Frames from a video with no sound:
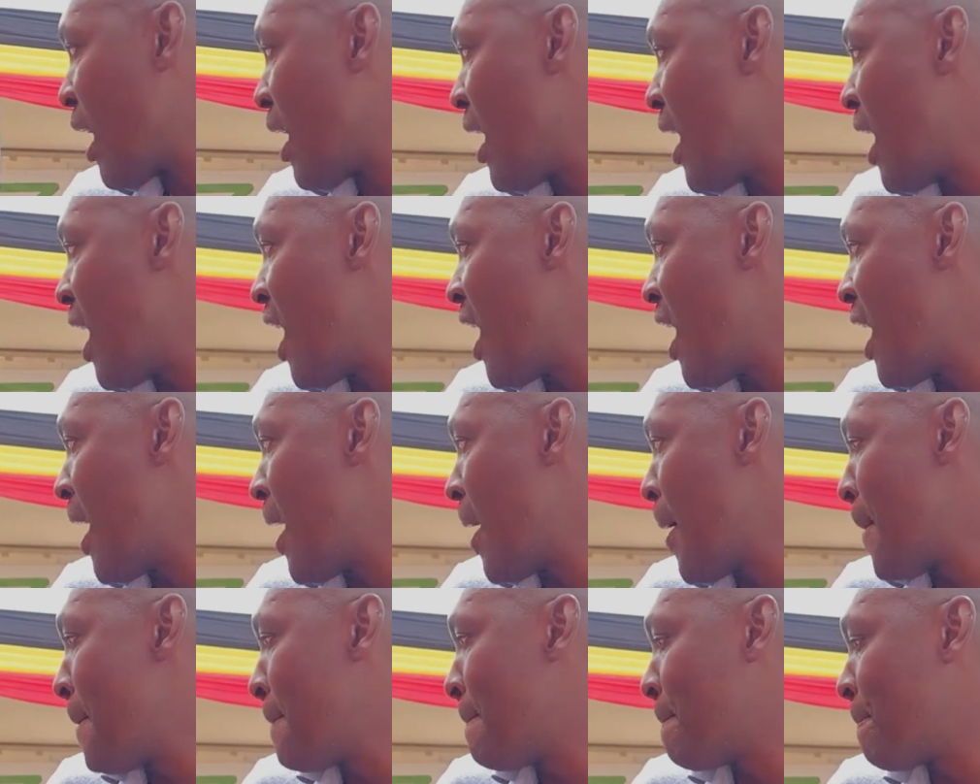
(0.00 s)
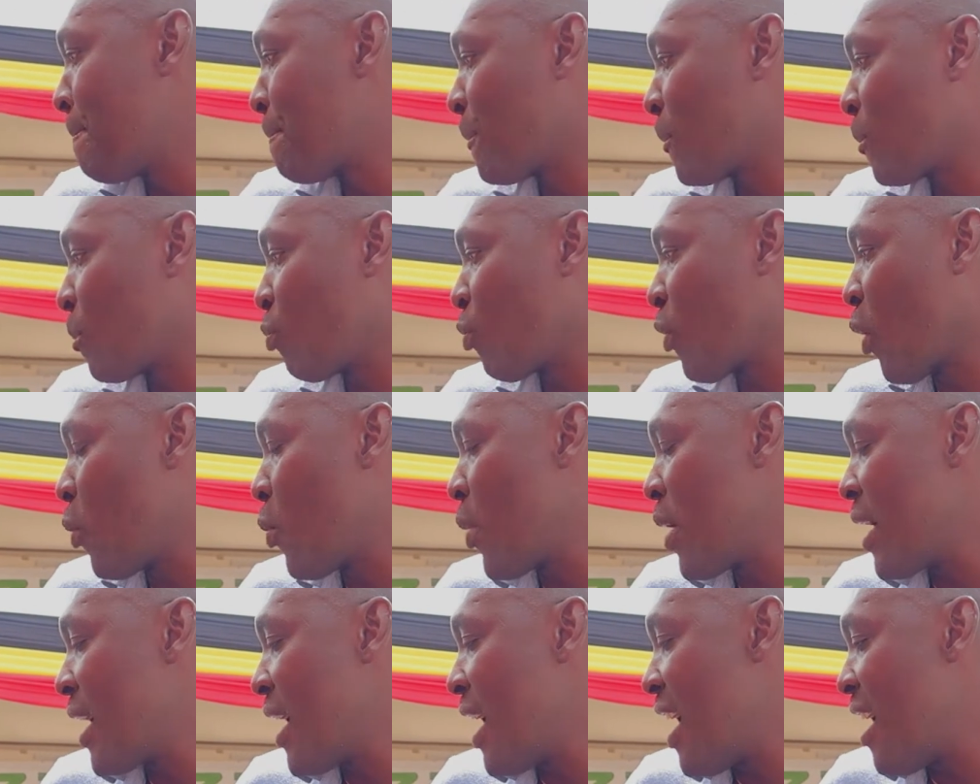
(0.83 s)
Um,
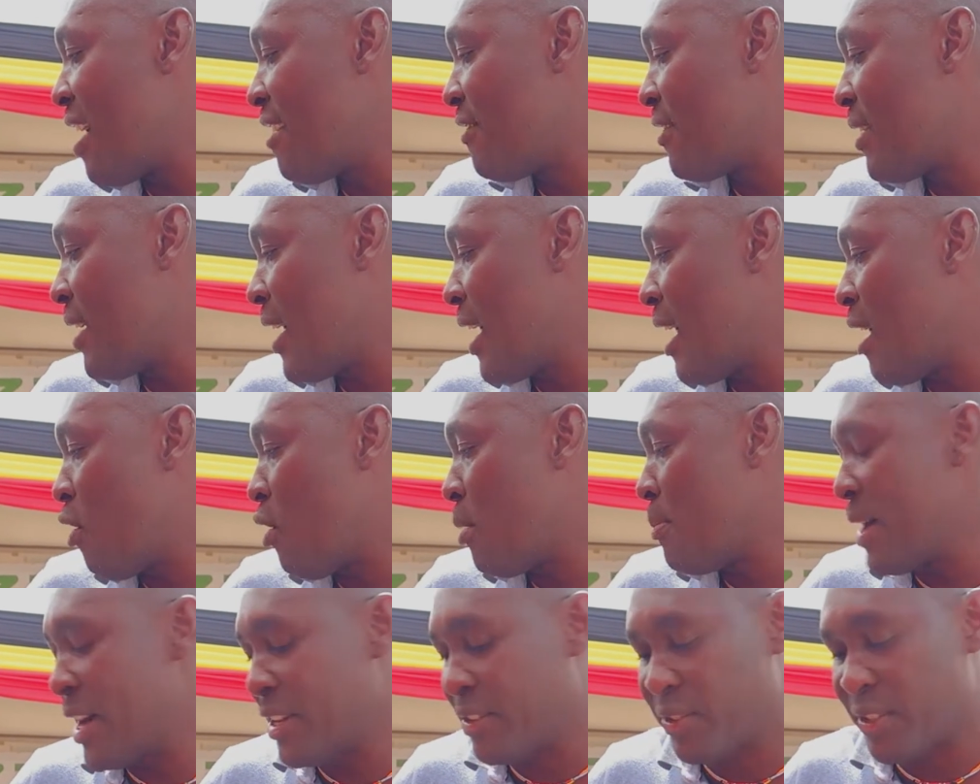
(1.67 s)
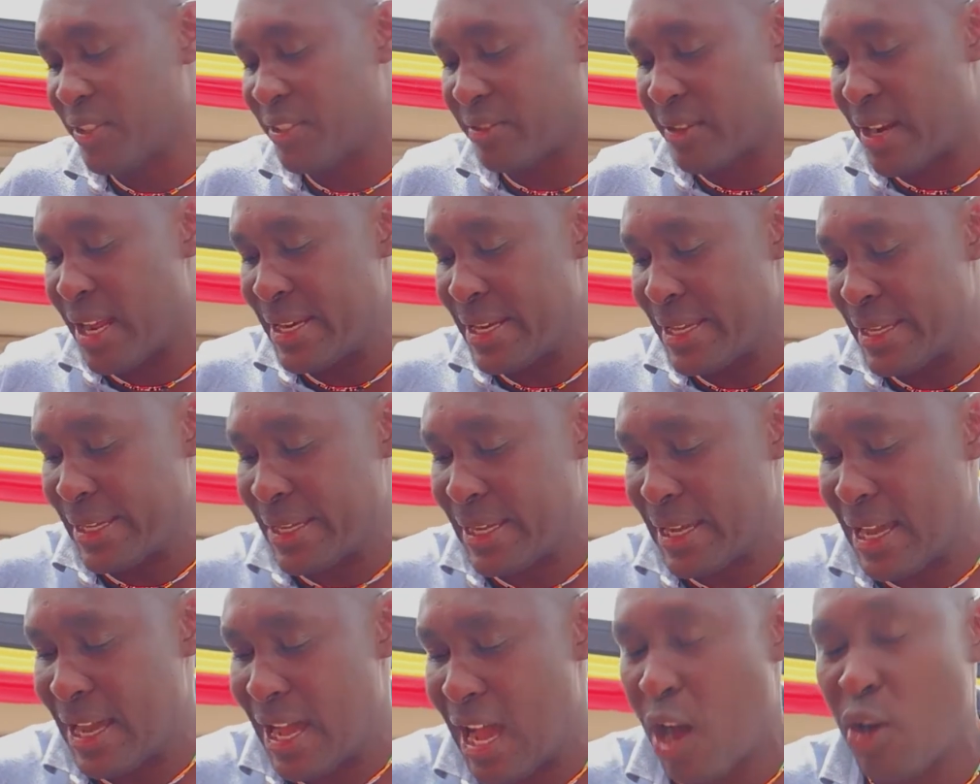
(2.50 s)
we have uh, our batteries running
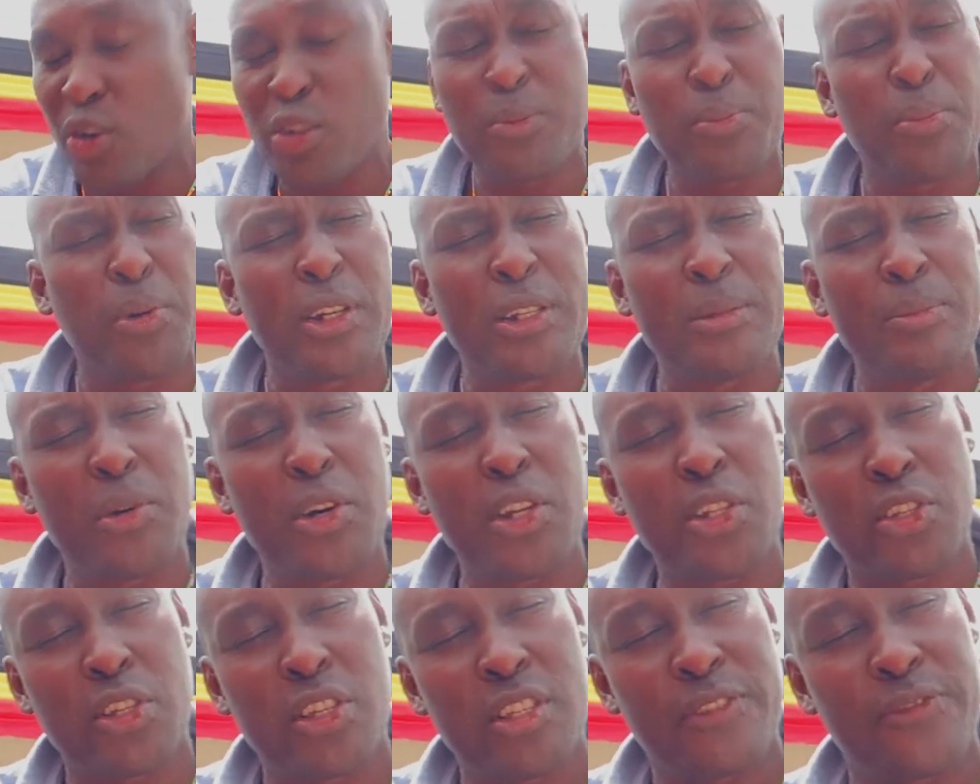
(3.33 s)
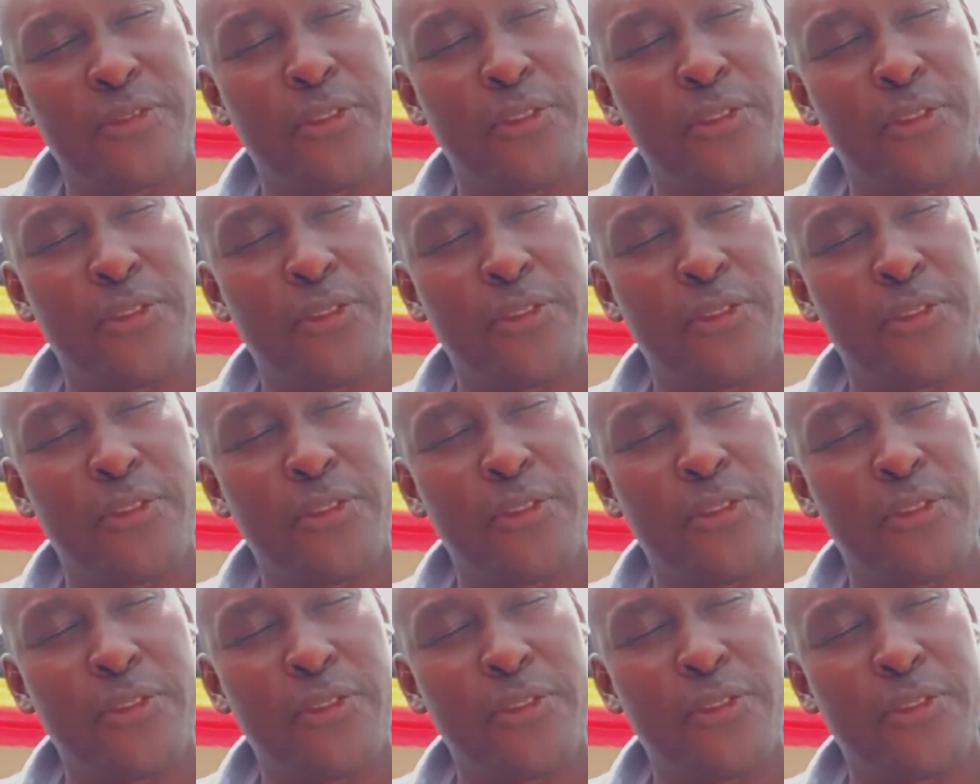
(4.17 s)
uh, outboard motors